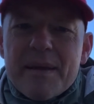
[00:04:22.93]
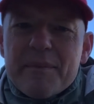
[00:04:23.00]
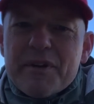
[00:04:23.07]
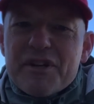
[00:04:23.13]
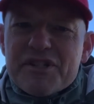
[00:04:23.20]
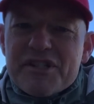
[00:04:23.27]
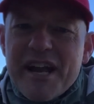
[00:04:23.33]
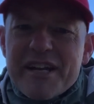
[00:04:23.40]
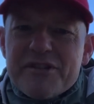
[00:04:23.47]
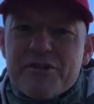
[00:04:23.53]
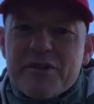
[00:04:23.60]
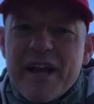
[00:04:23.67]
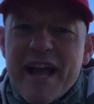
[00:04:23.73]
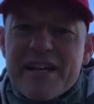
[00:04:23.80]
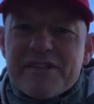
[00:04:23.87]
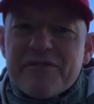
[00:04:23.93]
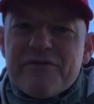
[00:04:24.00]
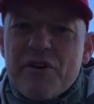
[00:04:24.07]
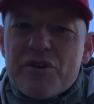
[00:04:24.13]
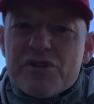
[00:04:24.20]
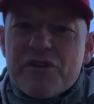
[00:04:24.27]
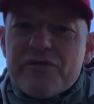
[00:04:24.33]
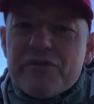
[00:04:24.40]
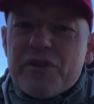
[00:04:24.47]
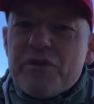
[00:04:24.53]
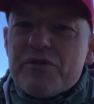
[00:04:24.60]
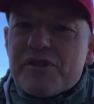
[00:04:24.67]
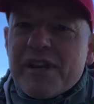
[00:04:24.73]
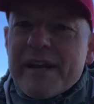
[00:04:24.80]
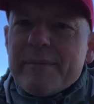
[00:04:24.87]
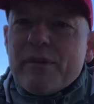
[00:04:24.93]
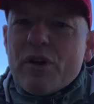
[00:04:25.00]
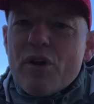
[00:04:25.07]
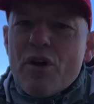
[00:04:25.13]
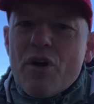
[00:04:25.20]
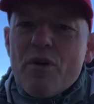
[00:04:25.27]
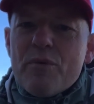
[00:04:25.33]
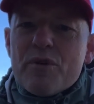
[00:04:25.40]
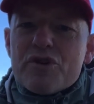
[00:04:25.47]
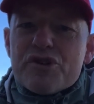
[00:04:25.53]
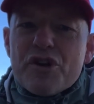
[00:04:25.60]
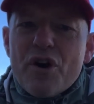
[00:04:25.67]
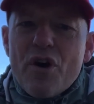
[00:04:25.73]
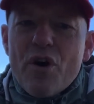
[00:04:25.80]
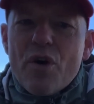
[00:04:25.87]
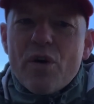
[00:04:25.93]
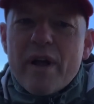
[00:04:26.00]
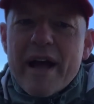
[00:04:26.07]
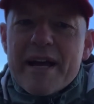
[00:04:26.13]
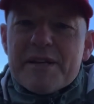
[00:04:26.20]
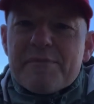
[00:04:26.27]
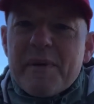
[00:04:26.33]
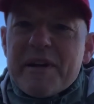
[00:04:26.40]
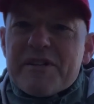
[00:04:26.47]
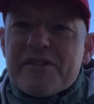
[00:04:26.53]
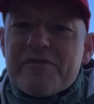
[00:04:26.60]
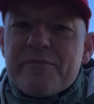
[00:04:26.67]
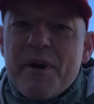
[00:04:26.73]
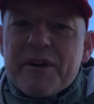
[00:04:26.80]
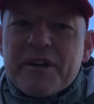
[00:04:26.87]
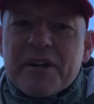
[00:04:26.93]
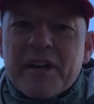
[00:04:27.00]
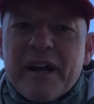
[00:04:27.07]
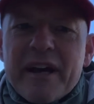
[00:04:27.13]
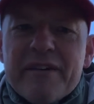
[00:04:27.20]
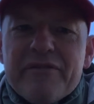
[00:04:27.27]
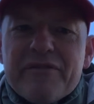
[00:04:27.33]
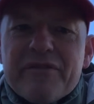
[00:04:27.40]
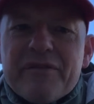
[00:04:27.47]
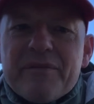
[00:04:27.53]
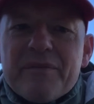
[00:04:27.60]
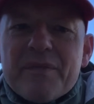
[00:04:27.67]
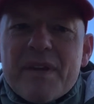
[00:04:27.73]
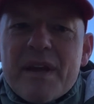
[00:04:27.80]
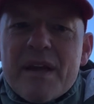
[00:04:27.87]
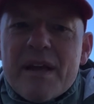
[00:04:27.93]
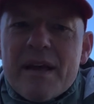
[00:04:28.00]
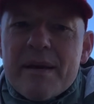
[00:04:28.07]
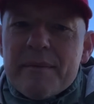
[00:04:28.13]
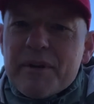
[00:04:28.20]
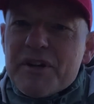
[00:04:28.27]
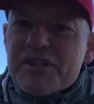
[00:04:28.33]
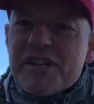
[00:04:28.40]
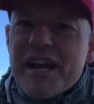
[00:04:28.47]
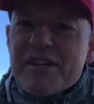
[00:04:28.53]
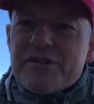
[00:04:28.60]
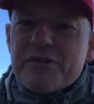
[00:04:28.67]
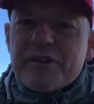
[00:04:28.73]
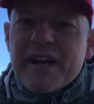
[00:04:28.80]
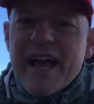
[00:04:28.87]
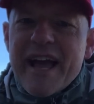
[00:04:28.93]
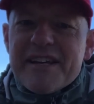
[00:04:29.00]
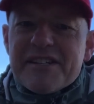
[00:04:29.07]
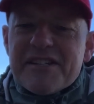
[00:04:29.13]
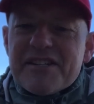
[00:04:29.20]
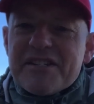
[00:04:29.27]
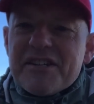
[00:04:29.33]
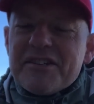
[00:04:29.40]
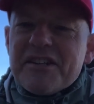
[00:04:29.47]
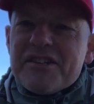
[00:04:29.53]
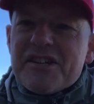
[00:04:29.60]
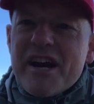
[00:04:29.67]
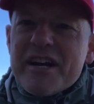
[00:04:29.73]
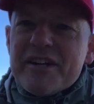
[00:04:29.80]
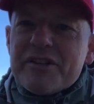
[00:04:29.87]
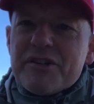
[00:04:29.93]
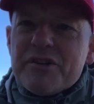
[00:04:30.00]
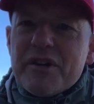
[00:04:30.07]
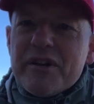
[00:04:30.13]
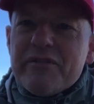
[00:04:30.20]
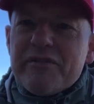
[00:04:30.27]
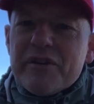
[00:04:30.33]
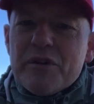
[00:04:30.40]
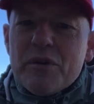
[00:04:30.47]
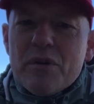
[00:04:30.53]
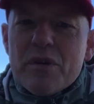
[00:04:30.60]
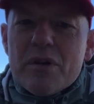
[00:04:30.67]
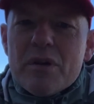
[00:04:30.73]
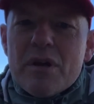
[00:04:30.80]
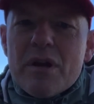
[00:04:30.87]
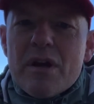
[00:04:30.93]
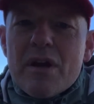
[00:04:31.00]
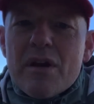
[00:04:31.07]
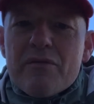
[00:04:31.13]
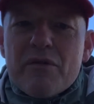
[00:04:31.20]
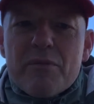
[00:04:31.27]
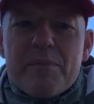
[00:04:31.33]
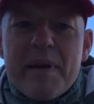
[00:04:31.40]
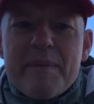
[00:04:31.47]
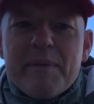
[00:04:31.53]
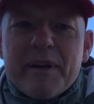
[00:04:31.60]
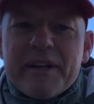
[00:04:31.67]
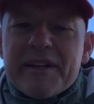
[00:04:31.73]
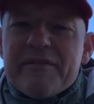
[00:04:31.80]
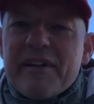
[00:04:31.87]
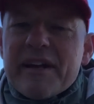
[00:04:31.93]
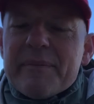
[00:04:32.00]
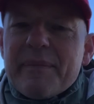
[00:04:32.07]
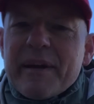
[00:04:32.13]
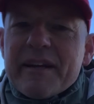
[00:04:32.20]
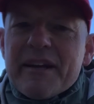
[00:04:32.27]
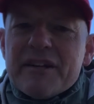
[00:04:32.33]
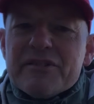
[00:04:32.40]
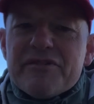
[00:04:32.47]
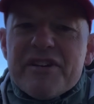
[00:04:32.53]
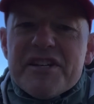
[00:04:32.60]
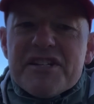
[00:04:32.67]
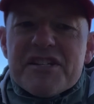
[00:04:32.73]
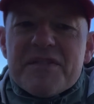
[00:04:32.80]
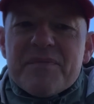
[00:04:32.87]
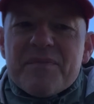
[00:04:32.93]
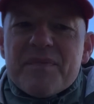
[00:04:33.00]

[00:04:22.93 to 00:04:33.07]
Because natural gas and fossil fuels enable almost all aspects of modern life, because natural gas is the desired cooking fuel for people in developing countries,